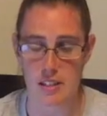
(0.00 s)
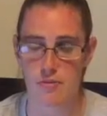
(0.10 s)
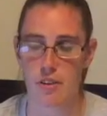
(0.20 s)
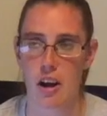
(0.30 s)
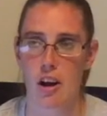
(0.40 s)
it's
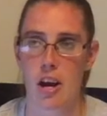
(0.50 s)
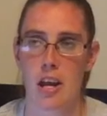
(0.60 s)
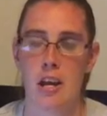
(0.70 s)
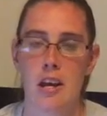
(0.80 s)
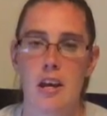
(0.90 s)

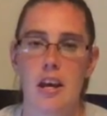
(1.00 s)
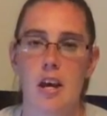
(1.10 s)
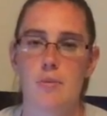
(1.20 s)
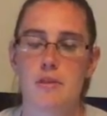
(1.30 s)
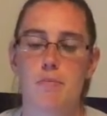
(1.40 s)
very
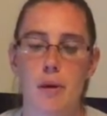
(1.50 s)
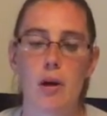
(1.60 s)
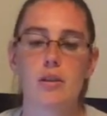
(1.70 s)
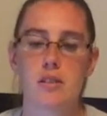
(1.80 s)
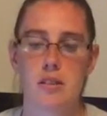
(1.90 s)
it was
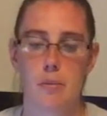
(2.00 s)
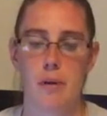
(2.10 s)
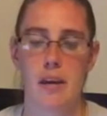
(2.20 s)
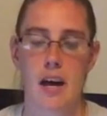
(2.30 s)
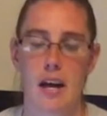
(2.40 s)
built to
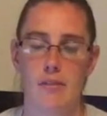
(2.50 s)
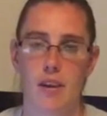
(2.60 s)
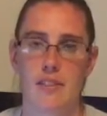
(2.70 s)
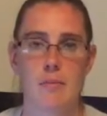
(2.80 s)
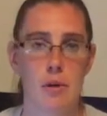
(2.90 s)
be kind of
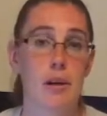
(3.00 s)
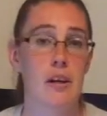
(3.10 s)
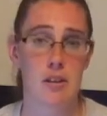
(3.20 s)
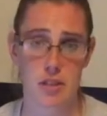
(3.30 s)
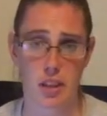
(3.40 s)
like the
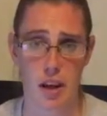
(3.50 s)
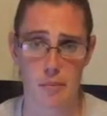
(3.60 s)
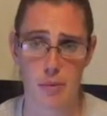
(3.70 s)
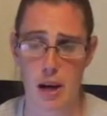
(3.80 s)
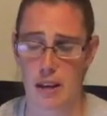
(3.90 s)
millionaires
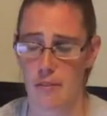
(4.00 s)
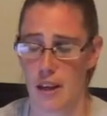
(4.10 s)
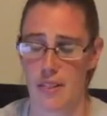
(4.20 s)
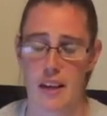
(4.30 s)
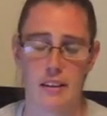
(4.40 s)
club kind of
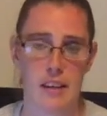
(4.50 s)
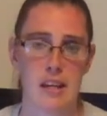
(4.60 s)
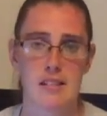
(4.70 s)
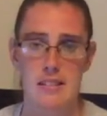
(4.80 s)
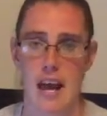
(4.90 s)
like that
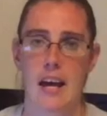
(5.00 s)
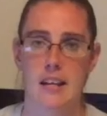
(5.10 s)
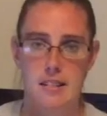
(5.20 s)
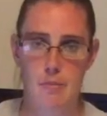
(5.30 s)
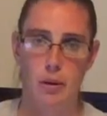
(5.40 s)
elite
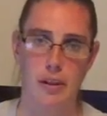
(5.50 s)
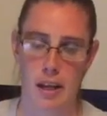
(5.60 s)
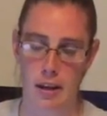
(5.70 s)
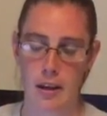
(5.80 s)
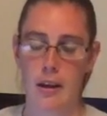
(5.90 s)
status
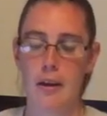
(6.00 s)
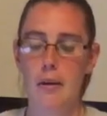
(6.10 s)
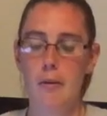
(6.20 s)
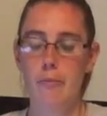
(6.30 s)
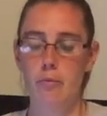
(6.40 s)
building
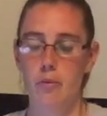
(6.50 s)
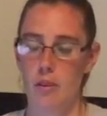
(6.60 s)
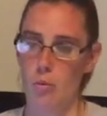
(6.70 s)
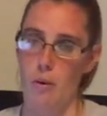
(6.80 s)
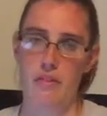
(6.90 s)

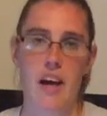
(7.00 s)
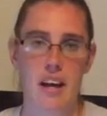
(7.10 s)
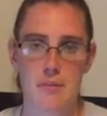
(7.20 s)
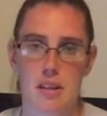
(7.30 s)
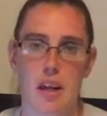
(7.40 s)
with
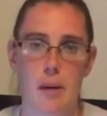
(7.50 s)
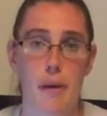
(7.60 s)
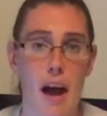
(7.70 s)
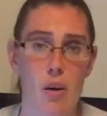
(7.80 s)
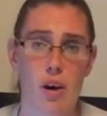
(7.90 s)
that comes a lot of
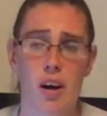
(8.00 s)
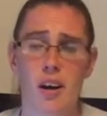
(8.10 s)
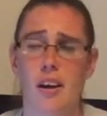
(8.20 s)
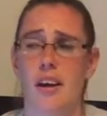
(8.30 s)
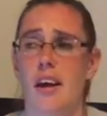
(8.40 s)

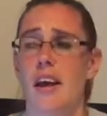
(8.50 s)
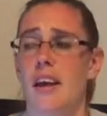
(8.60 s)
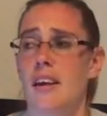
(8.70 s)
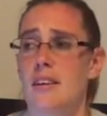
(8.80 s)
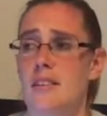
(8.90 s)
power
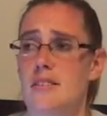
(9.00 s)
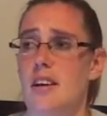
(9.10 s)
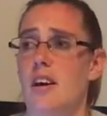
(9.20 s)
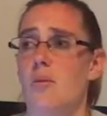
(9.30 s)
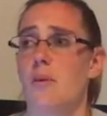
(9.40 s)
and
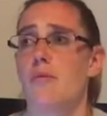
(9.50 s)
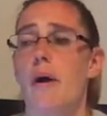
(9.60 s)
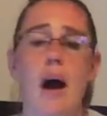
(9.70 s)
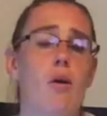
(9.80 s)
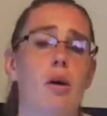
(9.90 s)
with
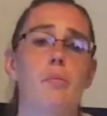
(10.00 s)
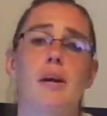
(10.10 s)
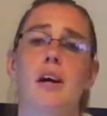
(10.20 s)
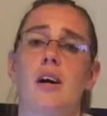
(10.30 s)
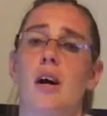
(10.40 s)
power
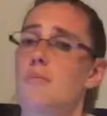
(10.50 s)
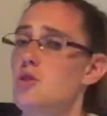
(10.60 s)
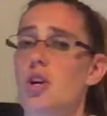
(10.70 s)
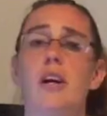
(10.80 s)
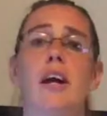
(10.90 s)
comes
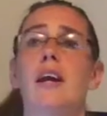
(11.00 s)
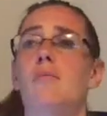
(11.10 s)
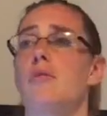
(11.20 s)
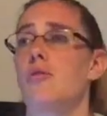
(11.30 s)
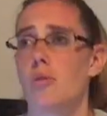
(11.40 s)
greed,
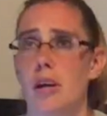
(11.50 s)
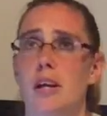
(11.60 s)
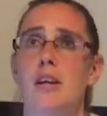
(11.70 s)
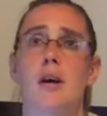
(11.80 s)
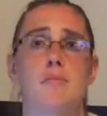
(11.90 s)
and with
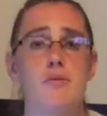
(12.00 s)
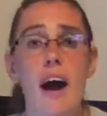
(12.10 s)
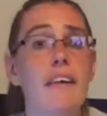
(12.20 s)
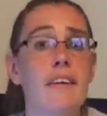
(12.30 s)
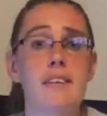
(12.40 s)
greed comes
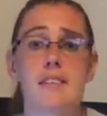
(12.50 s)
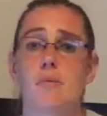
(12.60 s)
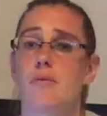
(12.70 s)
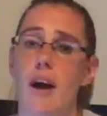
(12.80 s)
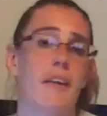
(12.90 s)
violence,
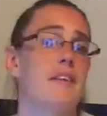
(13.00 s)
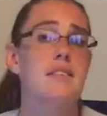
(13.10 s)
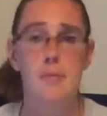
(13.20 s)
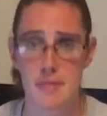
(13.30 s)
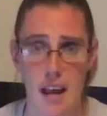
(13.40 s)
and with violence
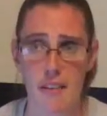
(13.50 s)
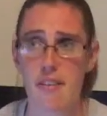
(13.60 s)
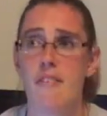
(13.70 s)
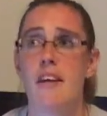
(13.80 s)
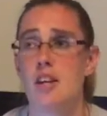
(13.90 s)
comes death.
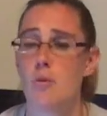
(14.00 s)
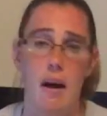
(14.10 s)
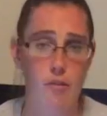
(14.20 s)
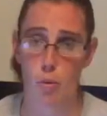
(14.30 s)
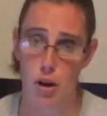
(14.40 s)
And then you
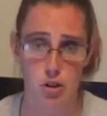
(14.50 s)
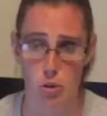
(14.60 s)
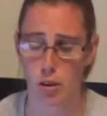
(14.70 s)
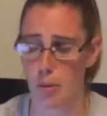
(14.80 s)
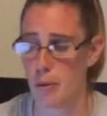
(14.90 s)
have the Washoe
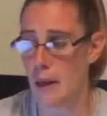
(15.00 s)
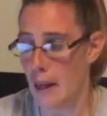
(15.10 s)
Club.